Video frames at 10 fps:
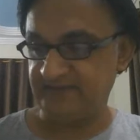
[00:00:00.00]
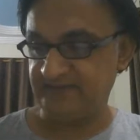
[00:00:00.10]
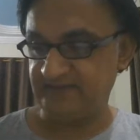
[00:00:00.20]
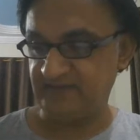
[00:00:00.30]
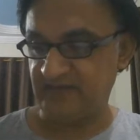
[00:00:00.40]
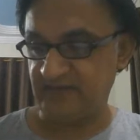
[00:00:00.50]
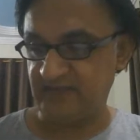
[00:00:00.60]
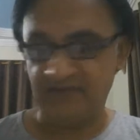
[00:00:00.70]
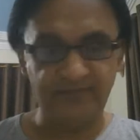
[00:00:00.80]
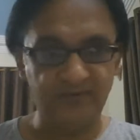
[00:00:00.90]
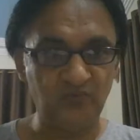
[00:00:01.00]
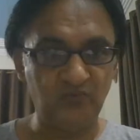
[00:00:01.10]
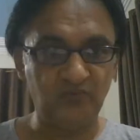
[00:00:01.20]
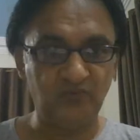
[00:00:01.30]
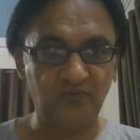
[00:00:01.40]
is going to help you
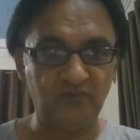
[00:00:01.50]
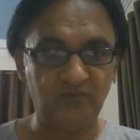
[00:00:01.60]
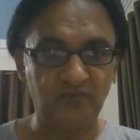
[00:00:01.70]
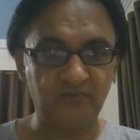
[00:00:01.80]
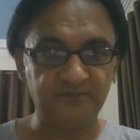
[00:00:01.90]
for